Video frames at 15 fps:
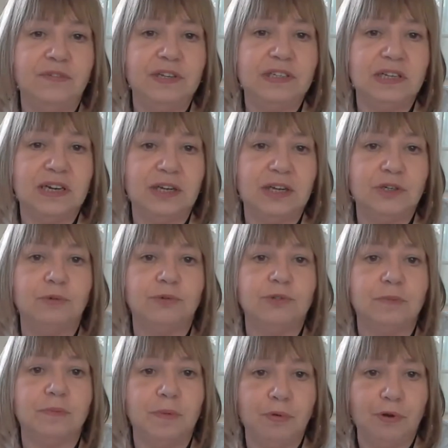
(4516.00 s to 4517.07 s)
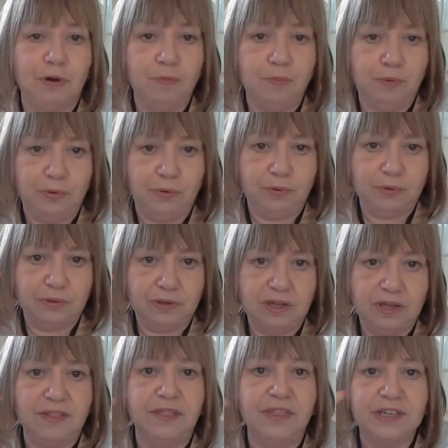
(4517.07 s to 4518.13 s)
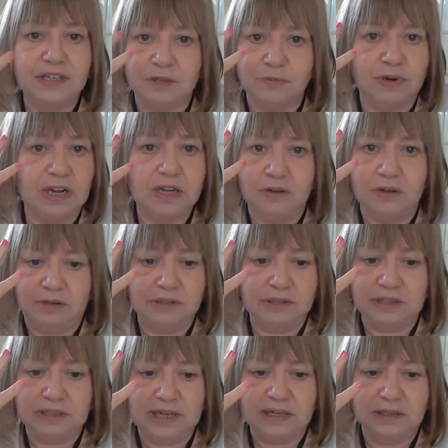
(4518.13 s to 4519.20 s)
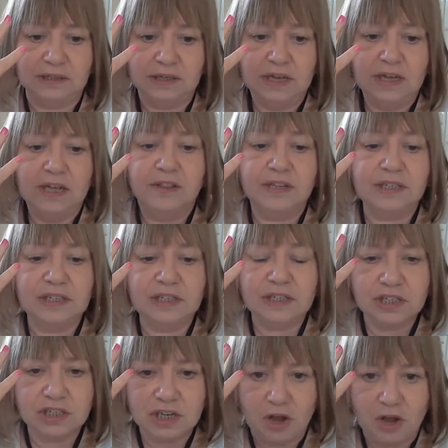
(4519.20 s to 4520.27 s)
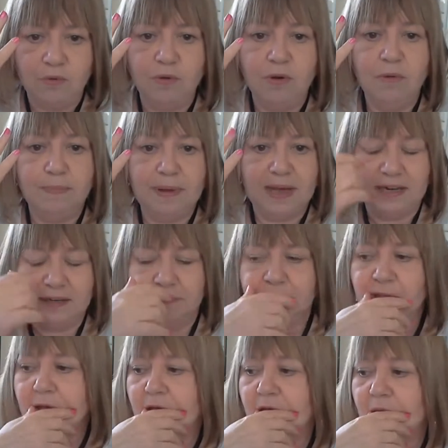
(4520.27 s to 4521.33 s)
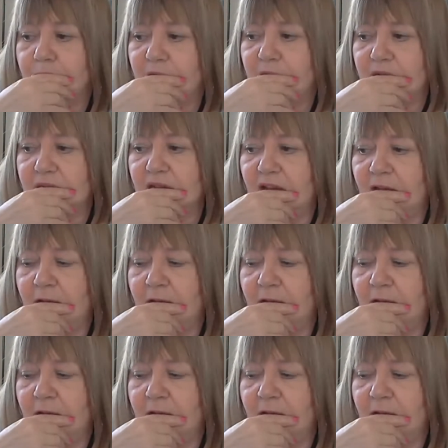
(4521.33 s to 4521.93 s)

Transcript: of intellectuals to be pro-porn. And this is what I can't stand. This is so bad. But